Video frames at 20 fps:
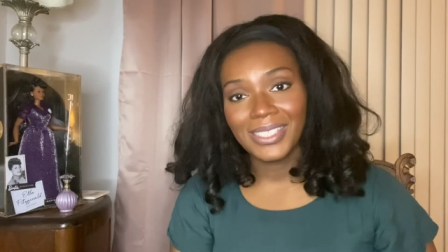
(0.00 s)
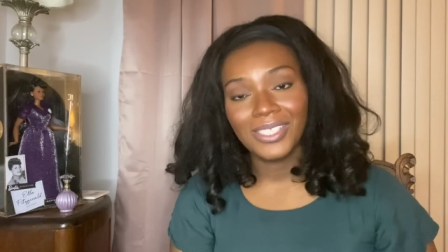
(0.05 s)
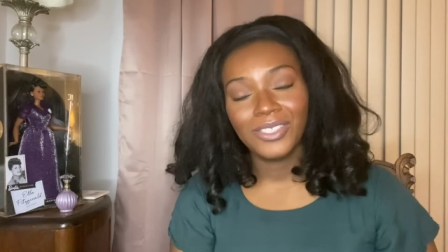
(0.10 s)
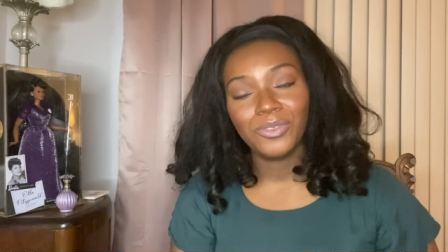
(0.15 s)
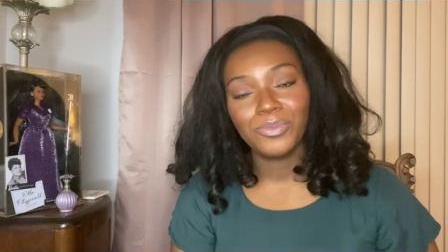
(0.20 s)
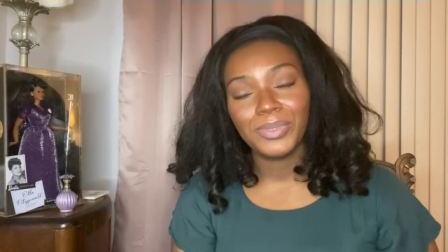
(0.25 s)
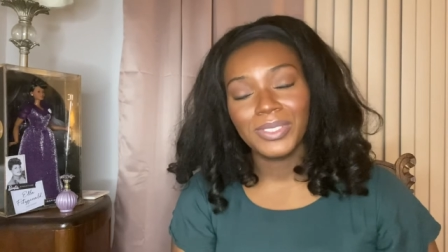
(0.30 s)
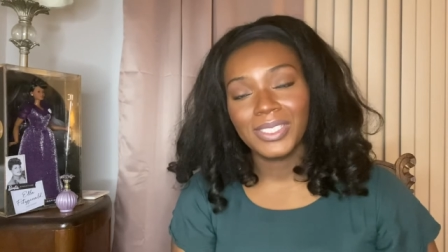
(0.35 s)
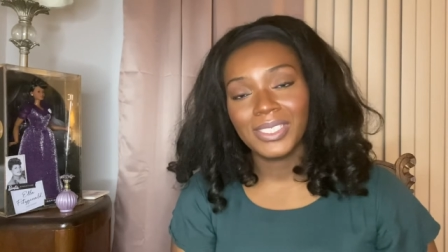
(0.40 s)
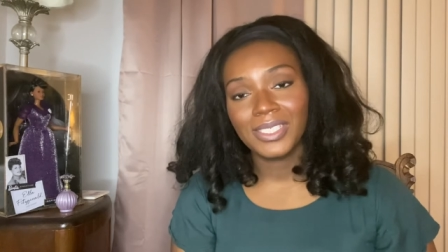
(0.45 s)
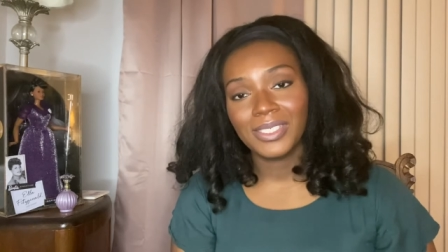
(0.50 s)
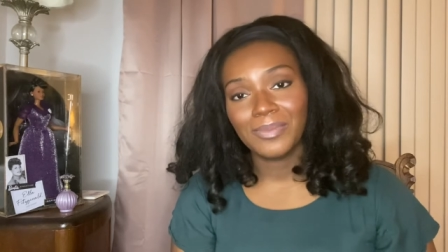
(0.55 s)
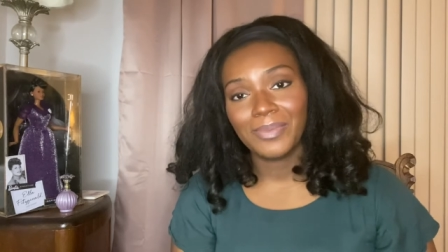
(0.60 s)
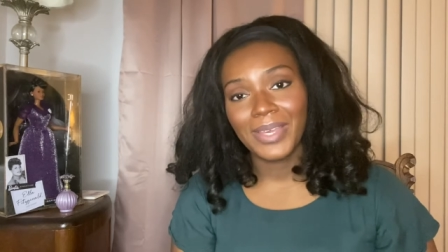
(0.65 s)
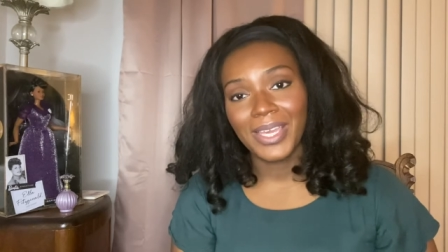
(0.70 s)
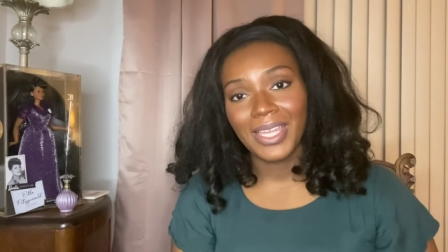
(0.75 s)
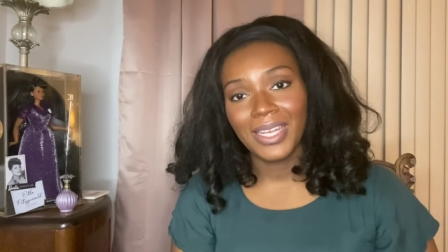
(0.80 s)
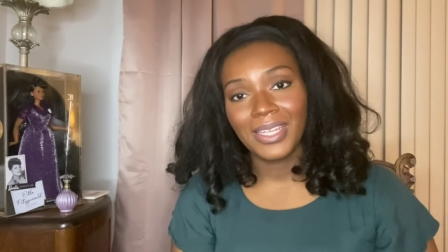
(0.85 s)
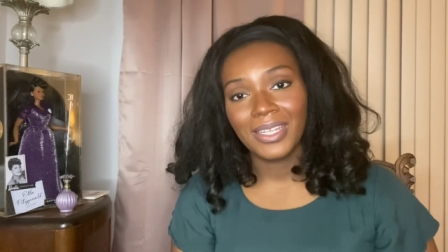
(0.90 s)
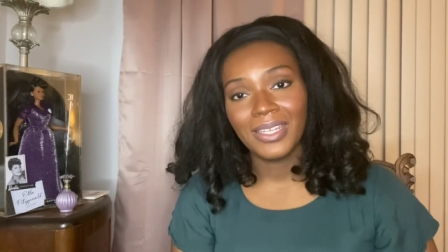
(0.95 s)
you
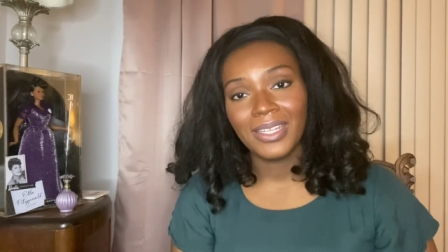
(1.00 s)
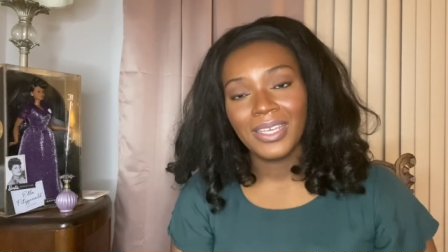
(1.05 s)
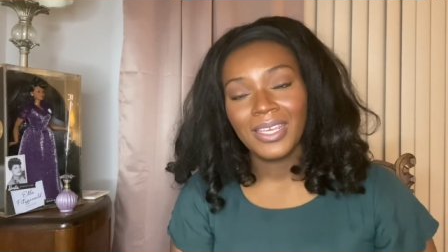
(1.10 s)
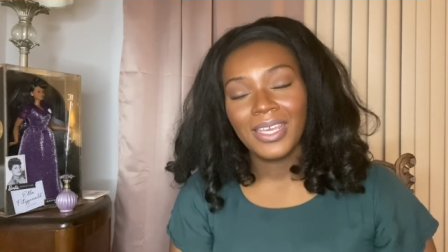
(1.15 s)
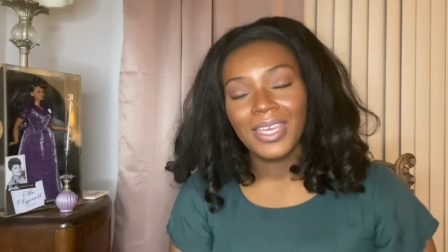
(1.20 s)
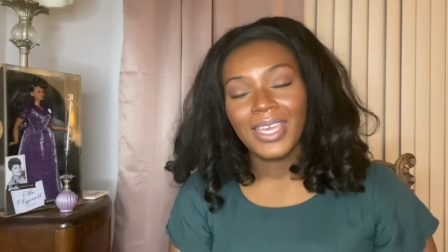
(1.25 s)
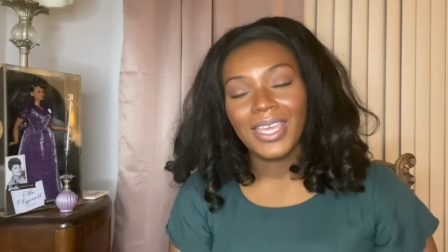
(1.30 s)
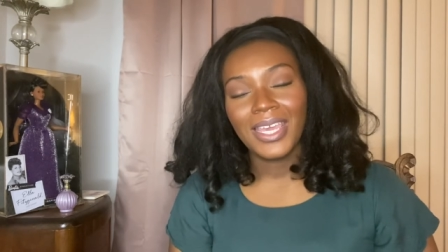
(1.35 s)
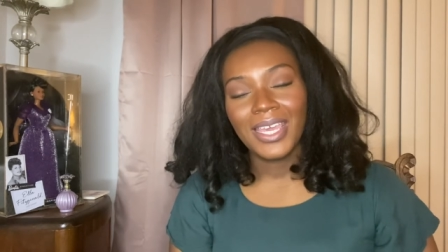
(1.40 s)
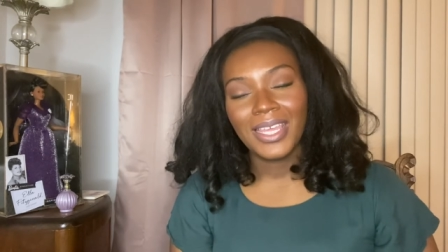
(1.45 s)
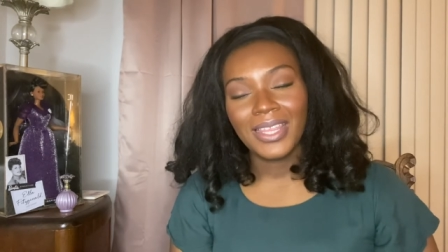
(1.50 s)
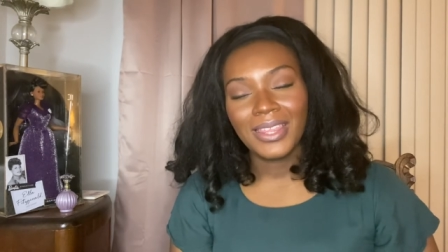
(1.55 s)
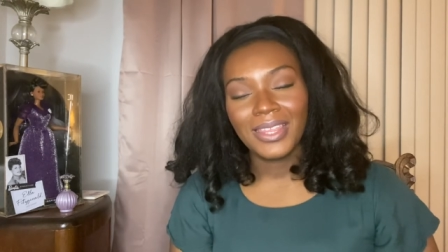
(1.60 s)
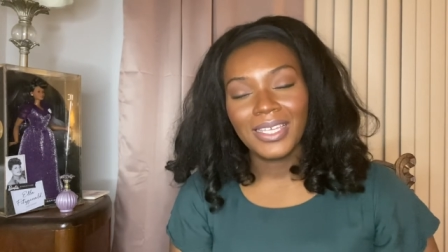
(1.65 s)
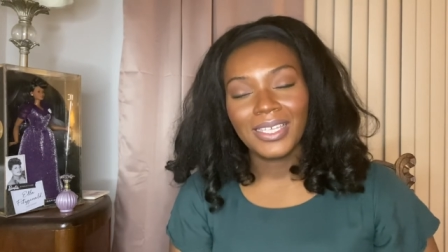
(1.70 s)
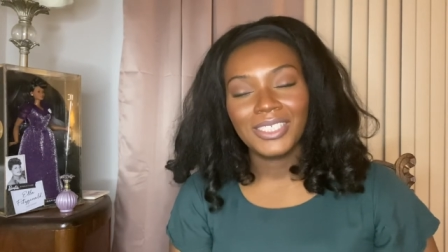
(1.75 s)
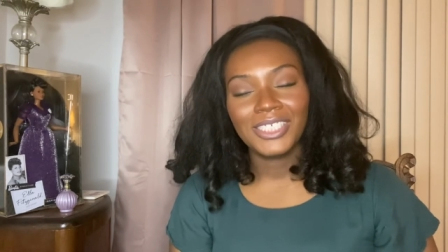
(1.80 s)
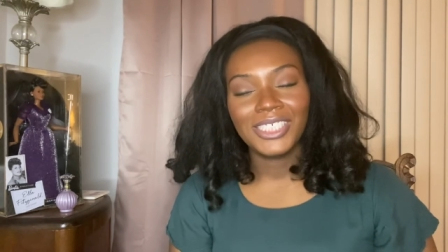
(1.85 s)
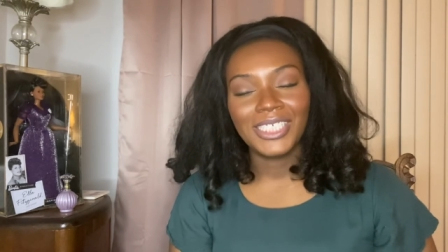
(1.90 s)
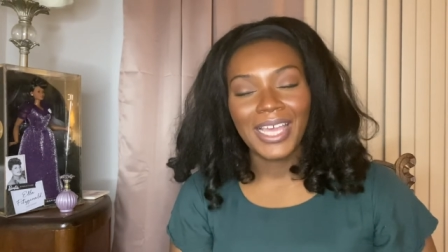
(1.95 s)
participated in
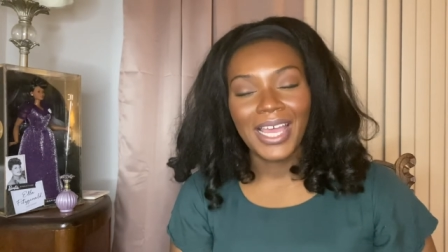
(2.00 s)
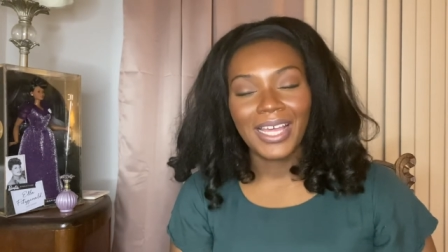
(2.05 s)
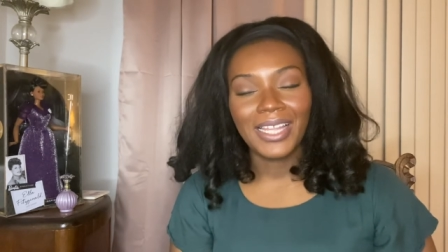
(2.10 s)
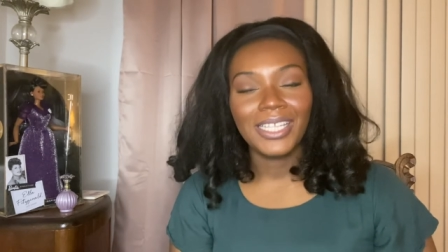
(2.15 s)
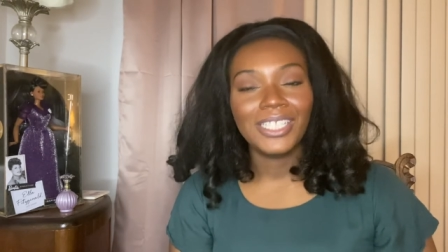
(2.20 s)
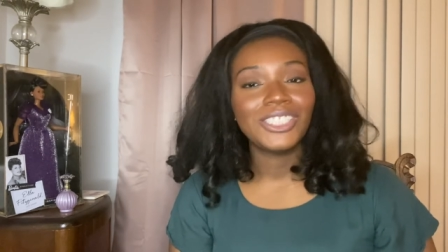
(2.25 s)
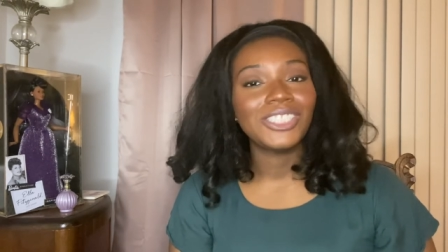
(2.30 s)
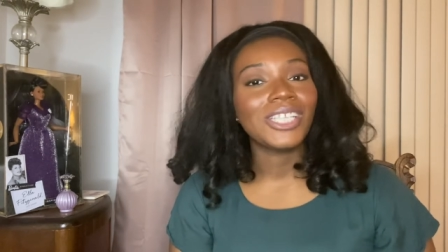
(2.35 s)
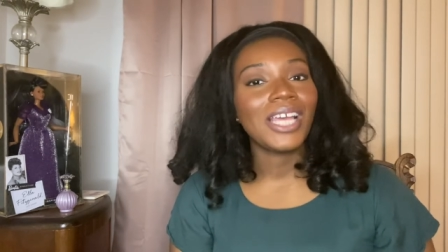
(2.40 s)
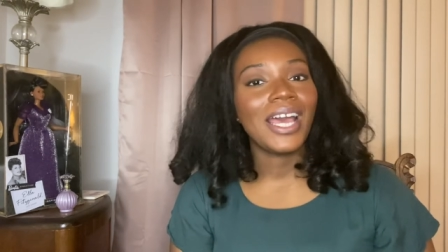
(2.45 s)
the challenge.